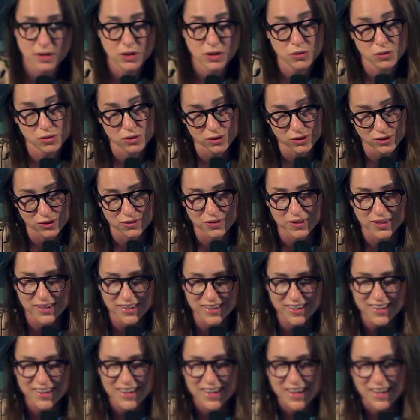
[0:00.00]
you heard
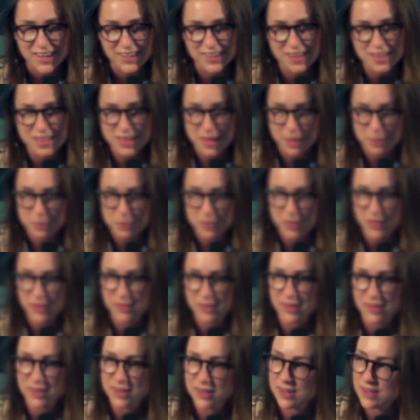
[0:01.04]
already, the summit
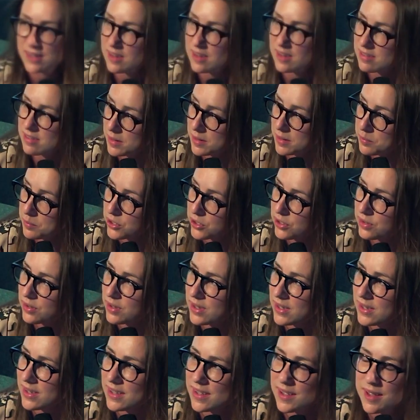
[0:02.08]
this summer
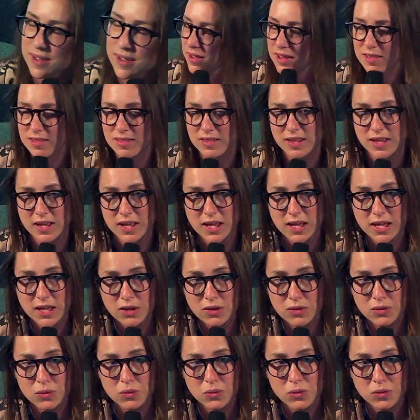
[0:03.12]
is the
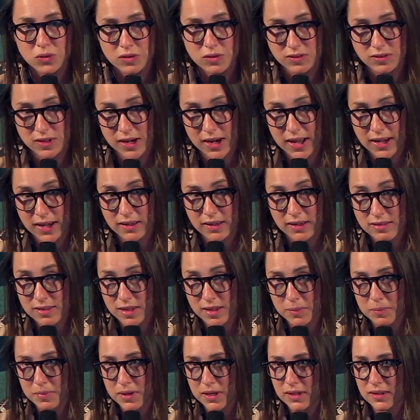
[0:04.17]
EU CELAC
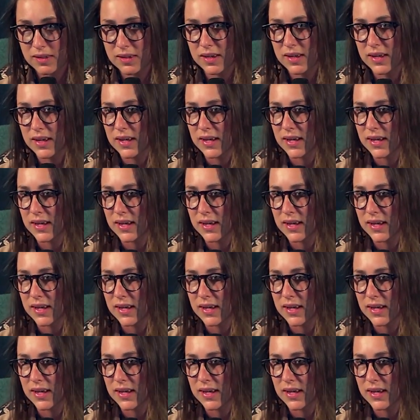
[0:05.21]
summit.